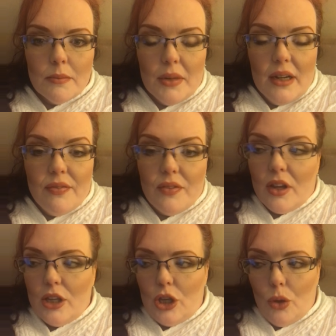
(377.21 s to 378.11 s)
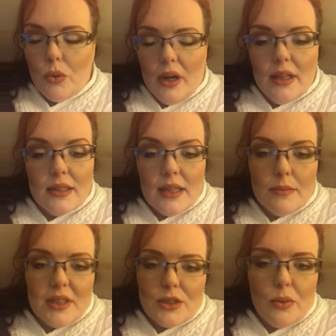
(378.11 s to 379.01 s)
But if you were in that
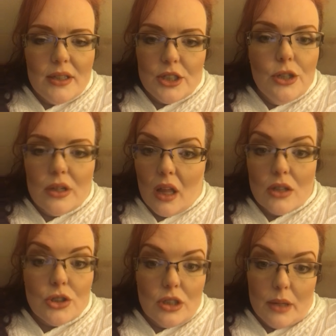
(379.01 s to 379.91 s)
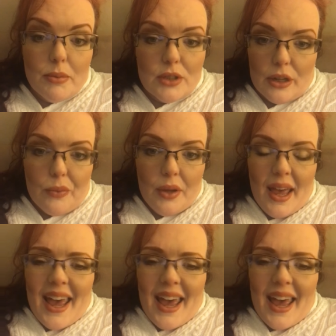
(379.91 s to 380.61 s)
same situation, you'd lost your temper too.